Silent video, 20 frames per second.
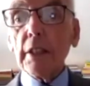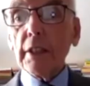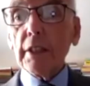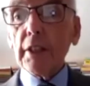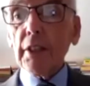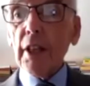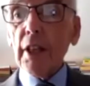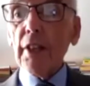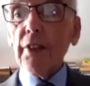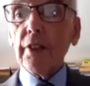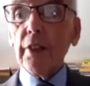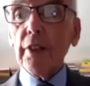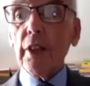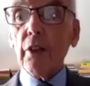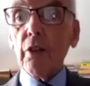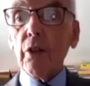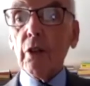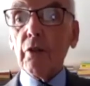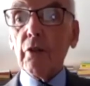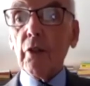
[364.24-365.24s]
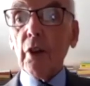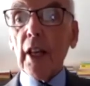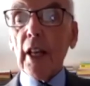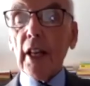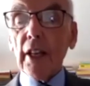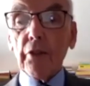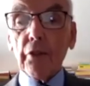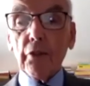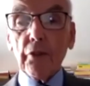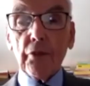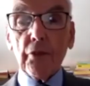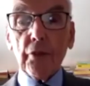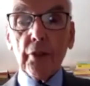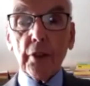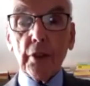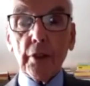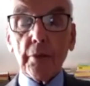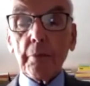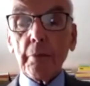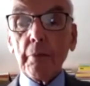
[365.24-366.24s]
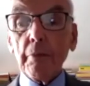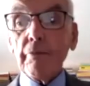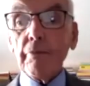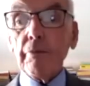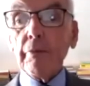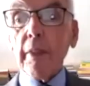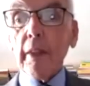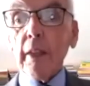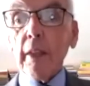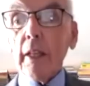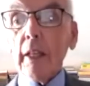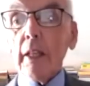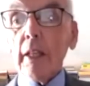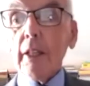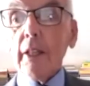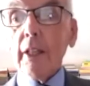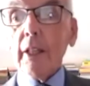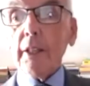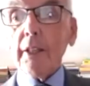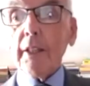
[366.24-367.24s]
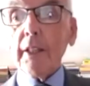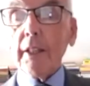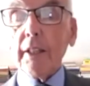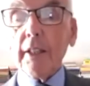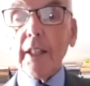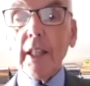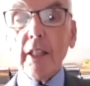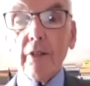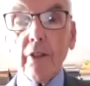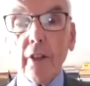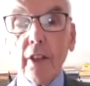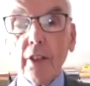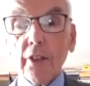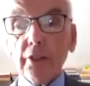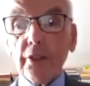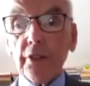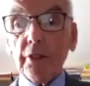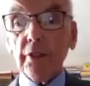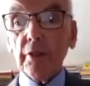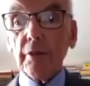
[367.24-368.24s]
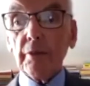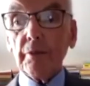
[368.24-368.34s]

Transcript: treasure of life that He gave us.